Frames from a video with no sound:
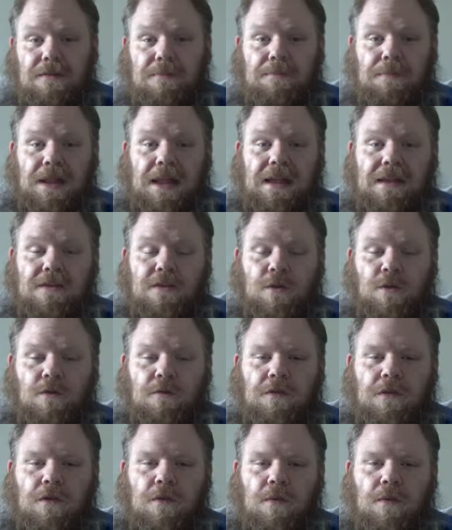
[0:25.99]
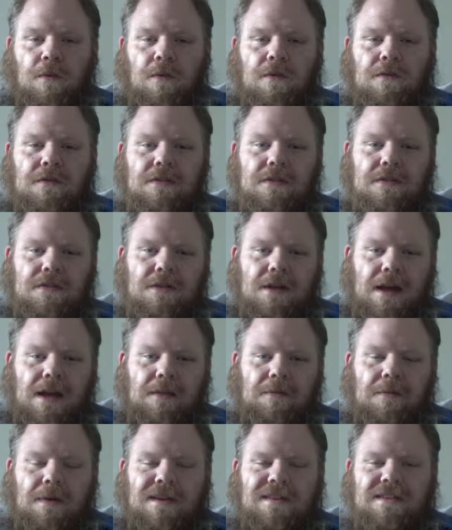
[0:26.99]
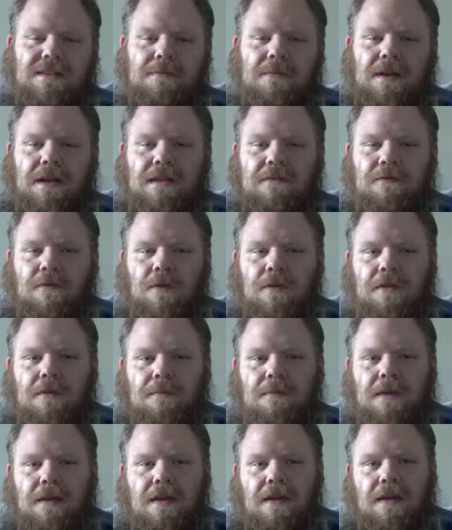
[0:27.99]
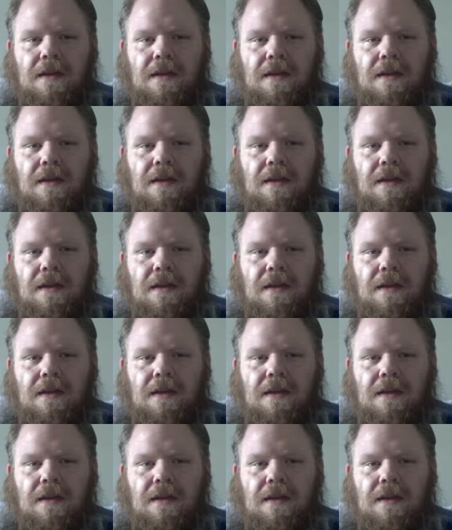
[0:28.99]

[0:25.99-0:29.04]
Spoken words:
plan two funerals and try and raise the money for them,